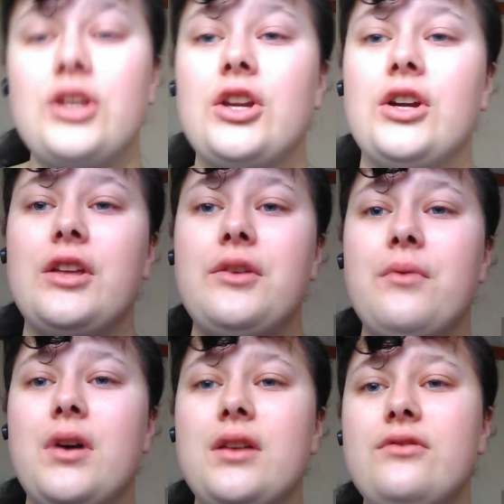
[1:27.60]
Girl, you
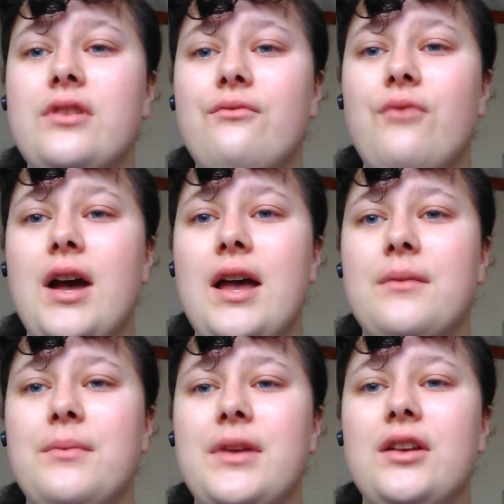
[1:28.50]
wondering why
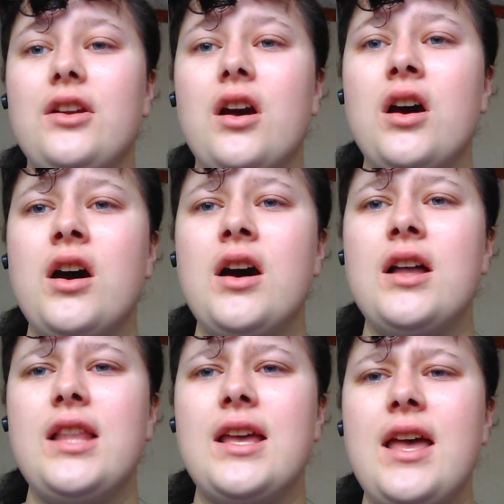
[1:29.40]
I've been
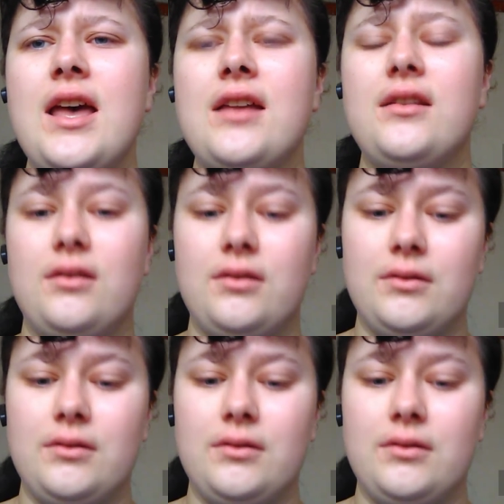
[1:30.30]
calling?